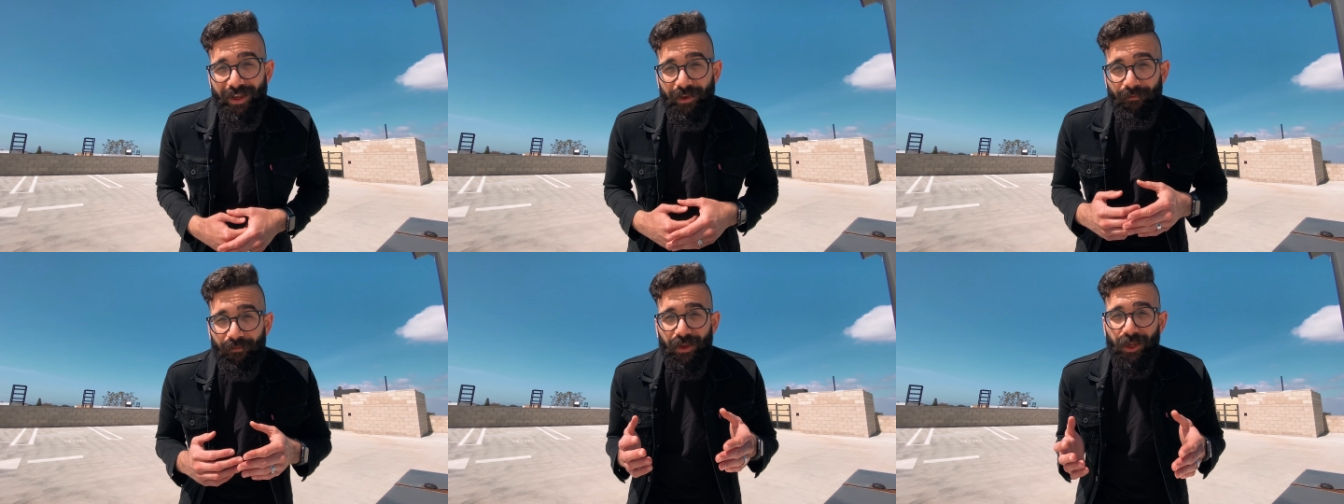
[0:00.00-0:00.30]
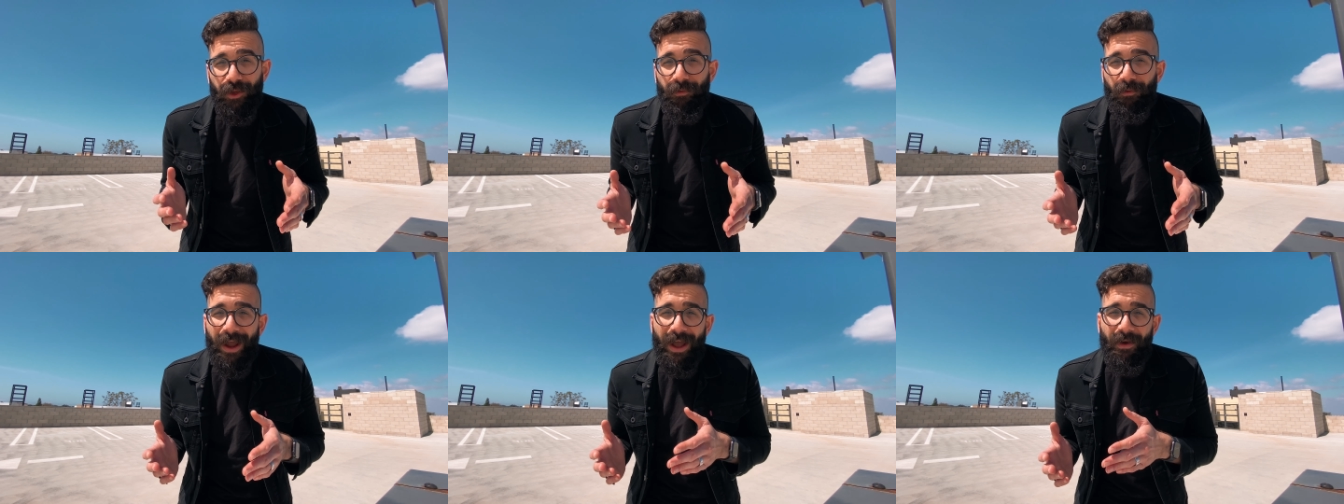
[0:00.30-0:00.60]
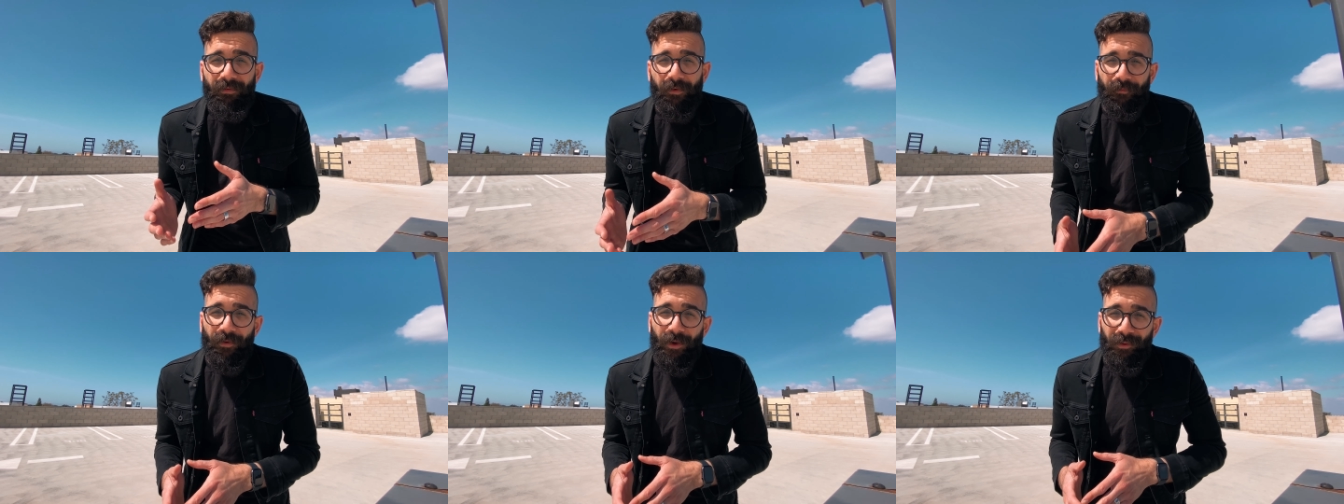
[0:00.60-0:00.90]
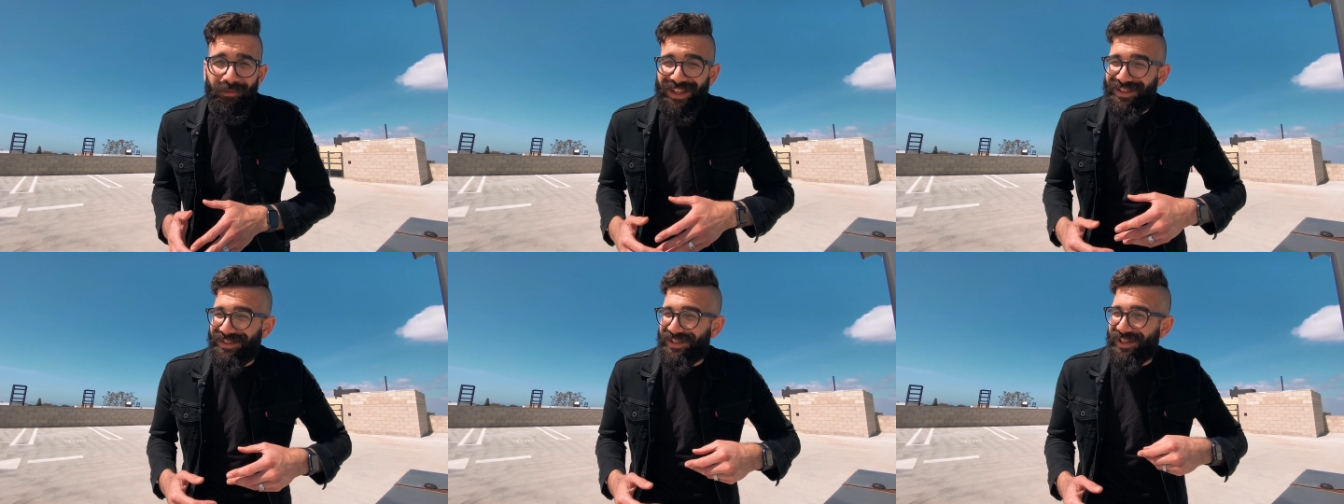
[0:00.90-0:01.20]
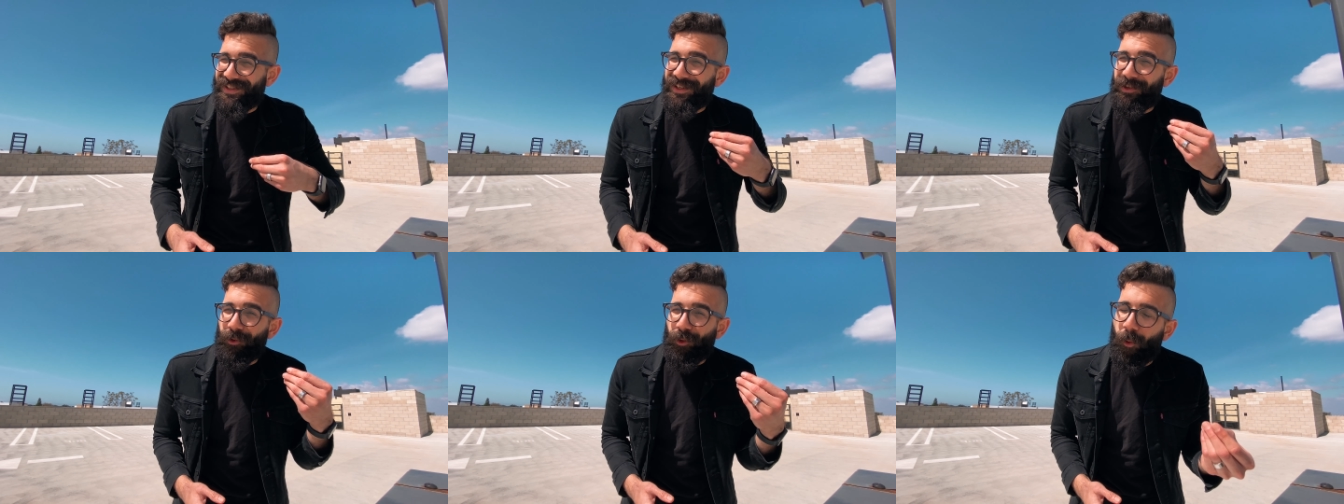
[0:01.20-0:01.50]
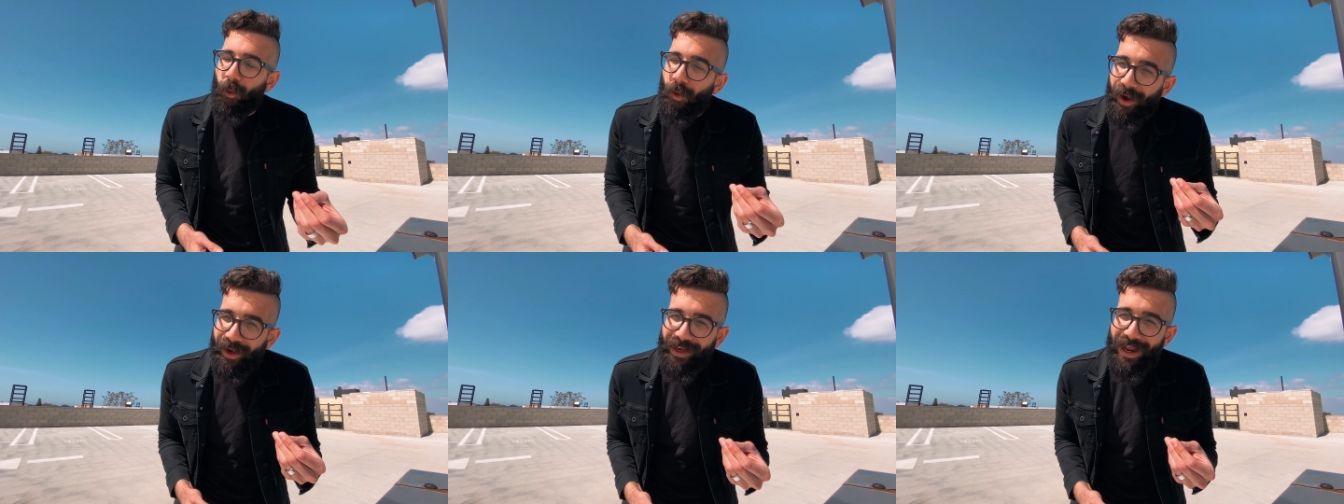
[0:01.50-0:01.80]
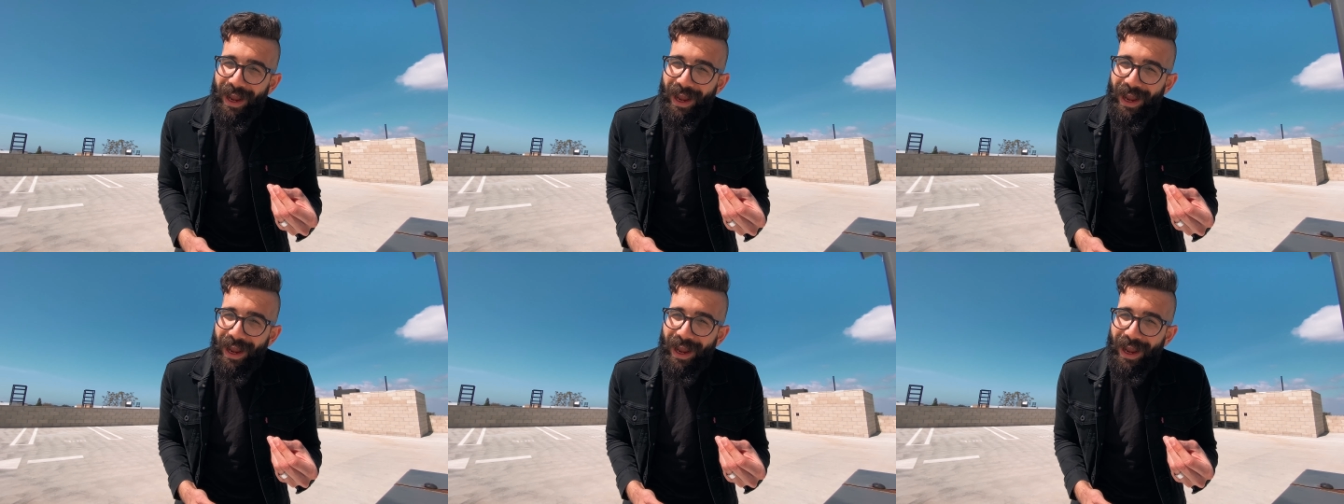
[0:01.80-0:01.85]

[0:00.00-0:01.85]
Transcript: If you have a phone that doesn't quite